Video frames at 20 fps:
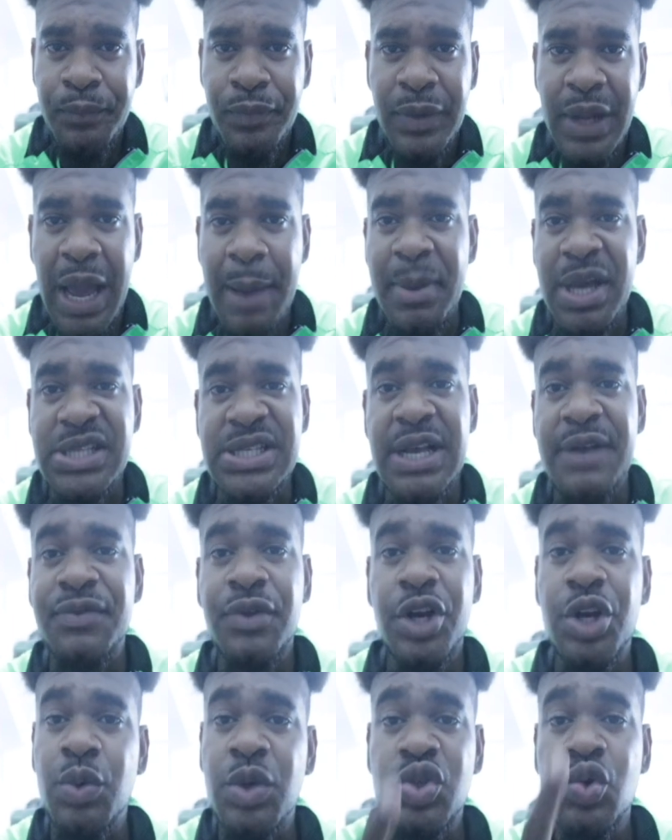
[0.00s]
I myself
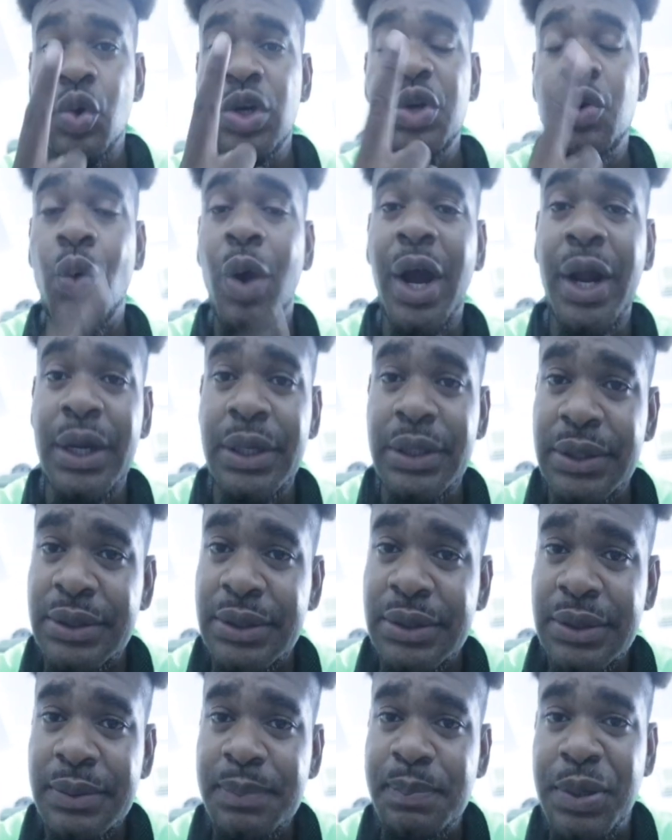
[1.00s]
thought it was only
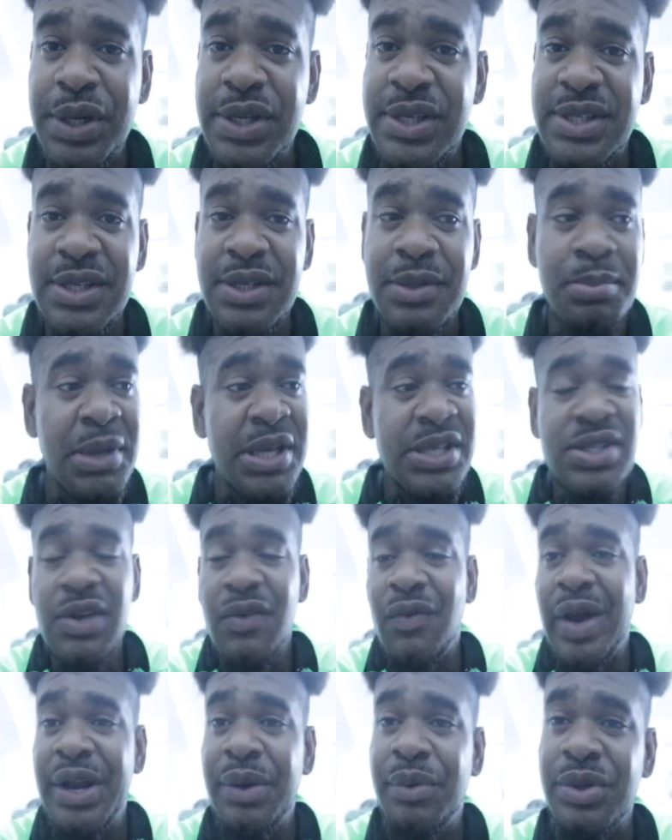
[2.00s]
one person based
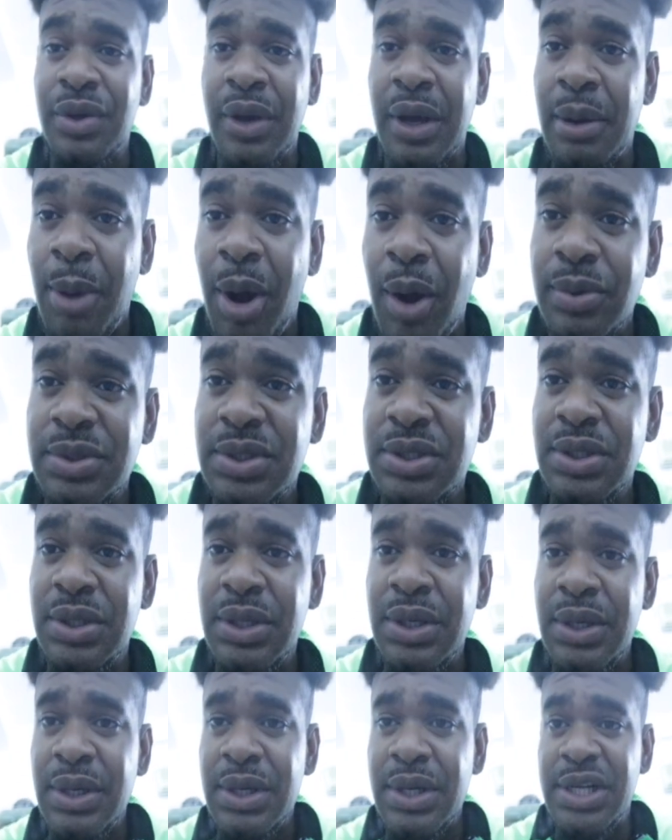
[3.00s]
on what they were talking about.
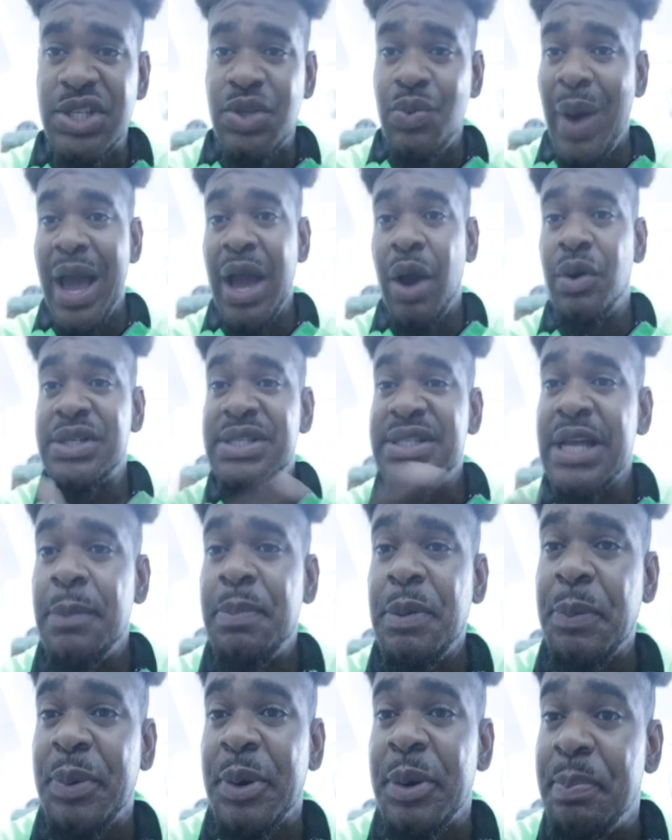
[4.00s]
This is why I always tell
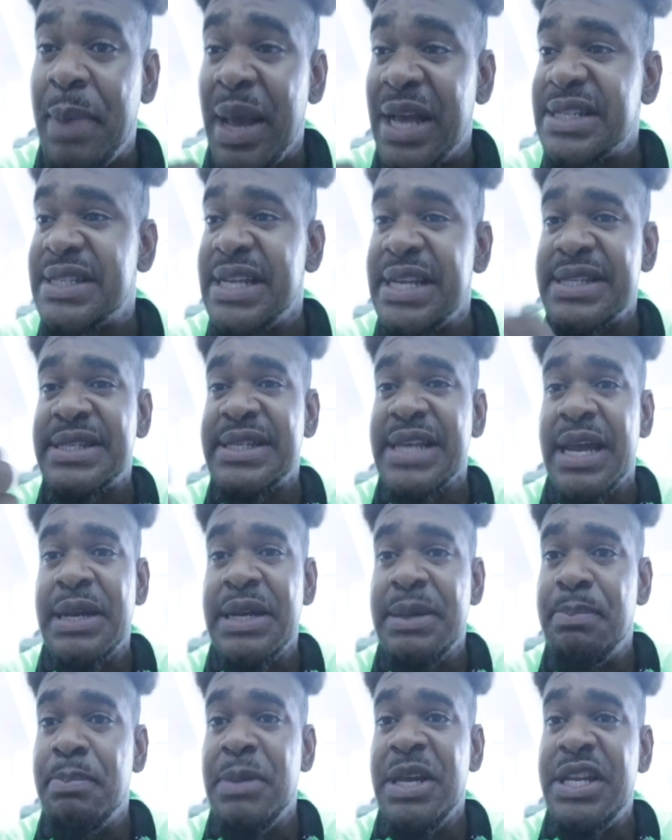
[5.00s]
people, best they
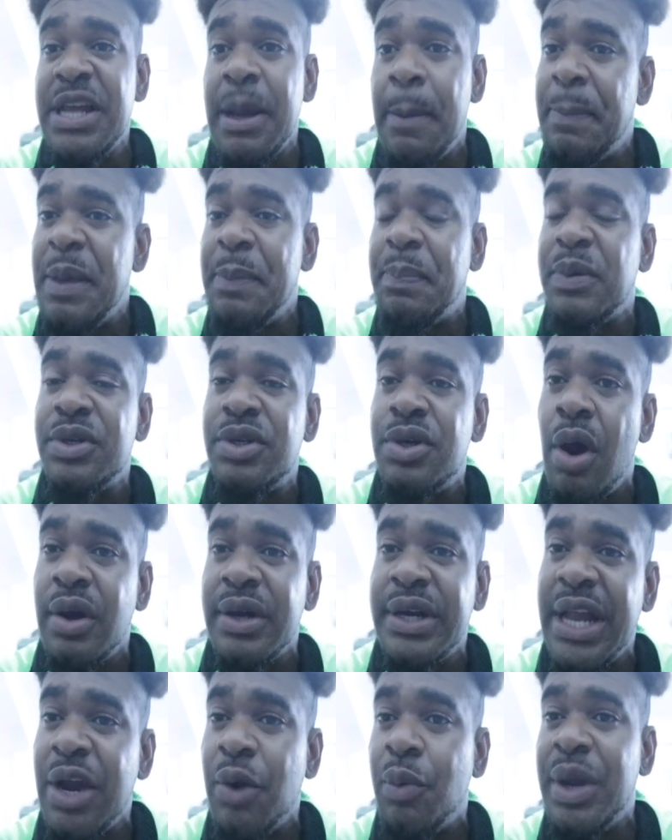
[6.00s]
send media people
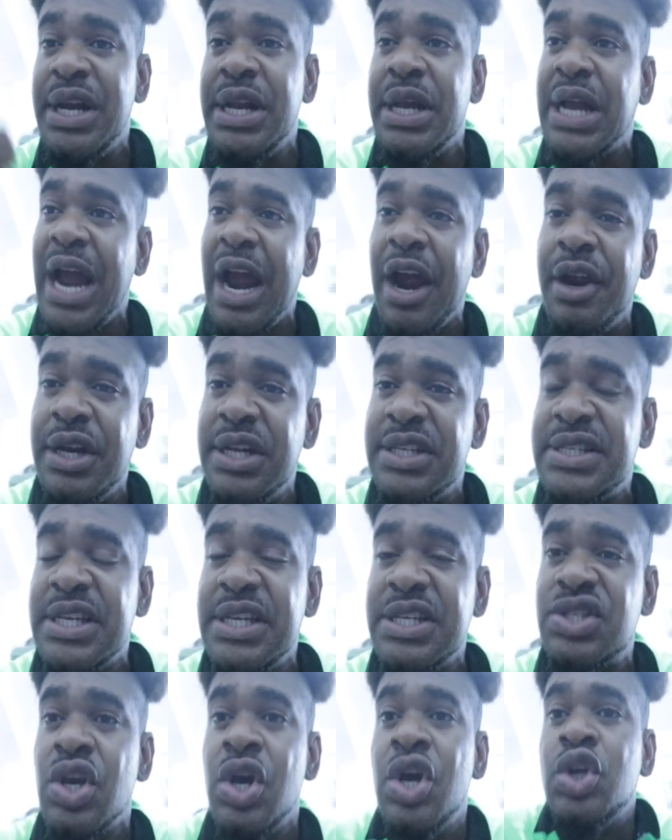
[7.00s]
down there when they carry these
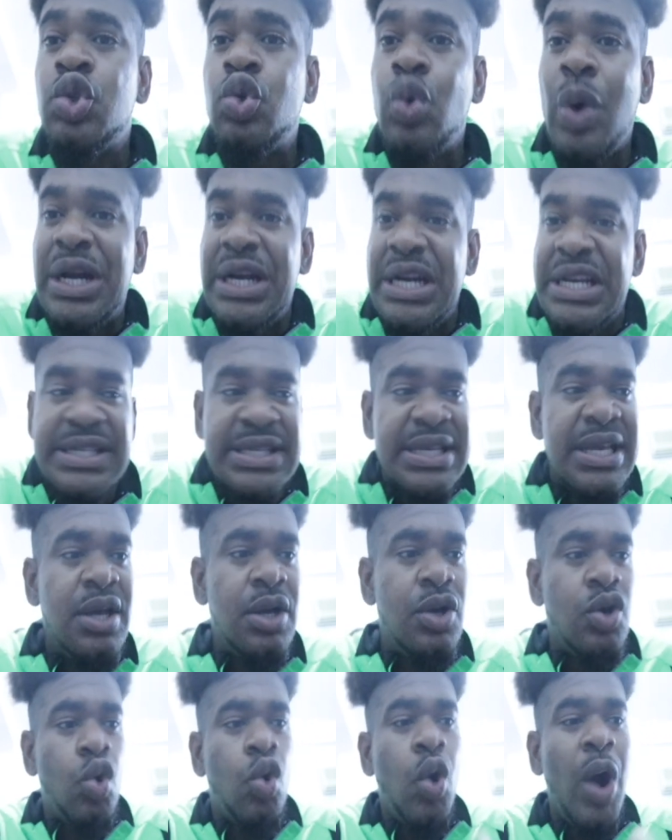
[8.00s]
things to at least
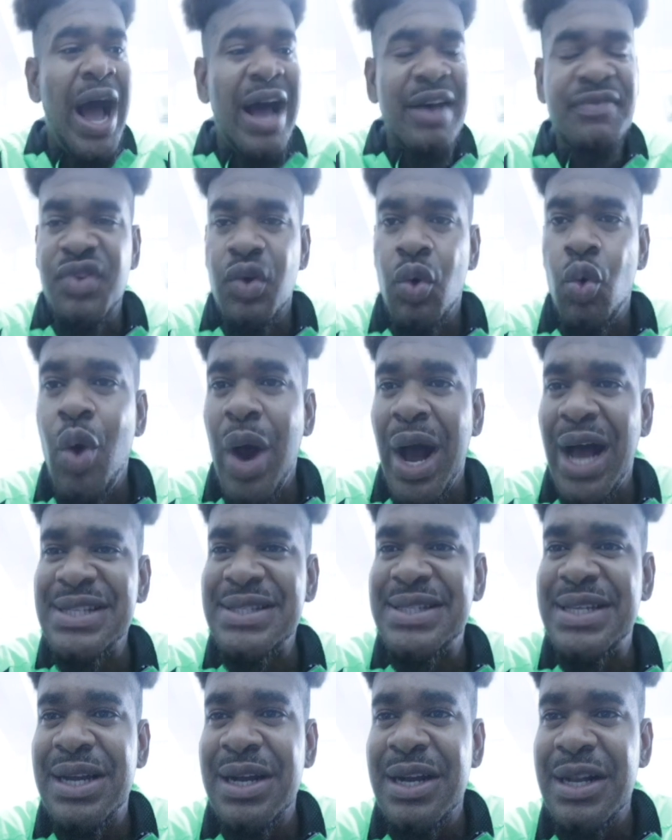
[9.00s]
who has
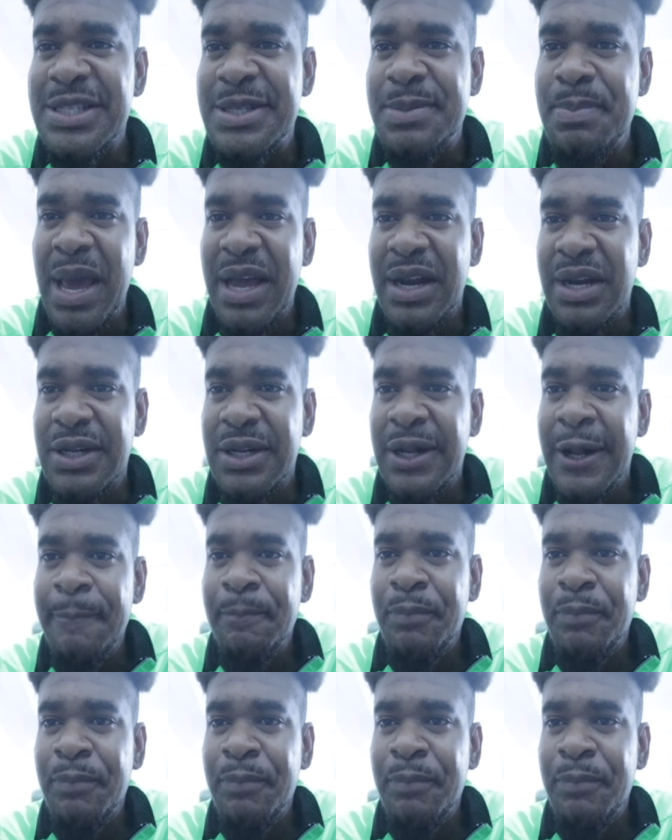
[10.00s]
the girls medal